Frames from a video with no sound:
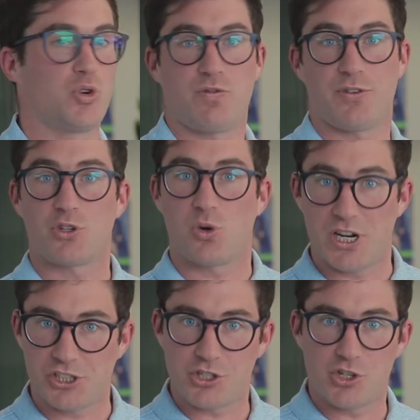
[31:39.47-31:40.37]
further
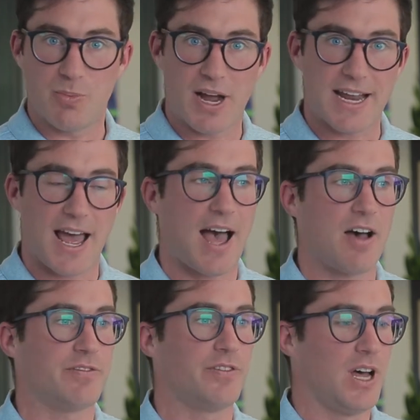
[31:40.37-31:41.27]
questions you might
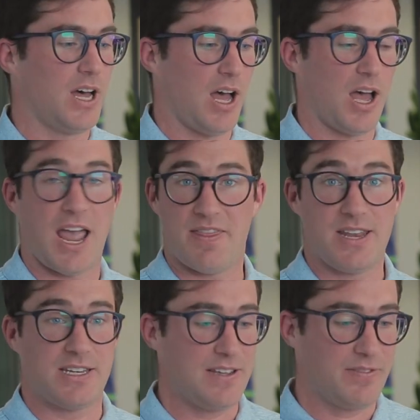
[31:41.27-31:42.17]
have, and
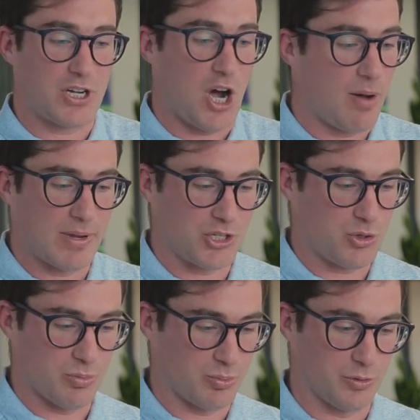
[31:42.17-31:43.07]
then even comments
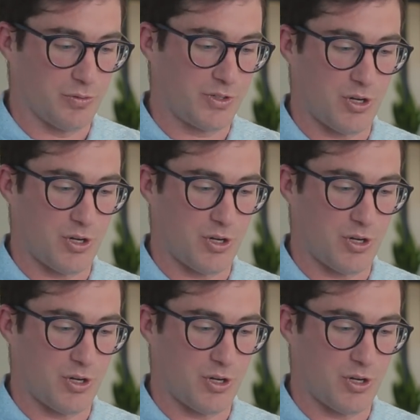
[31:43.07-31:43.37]
to improve.